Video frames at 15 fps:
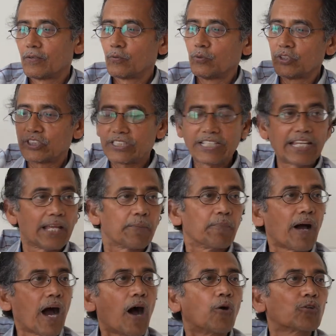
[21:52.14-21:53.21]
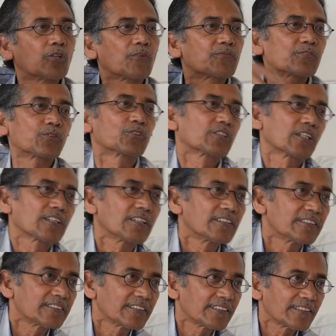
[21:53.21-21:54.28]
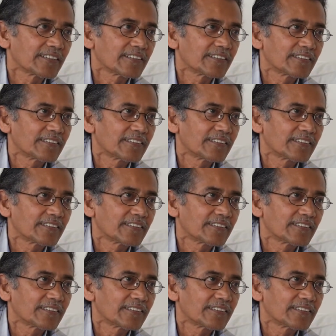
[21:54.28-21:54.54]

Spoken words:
which came out of social conditioning.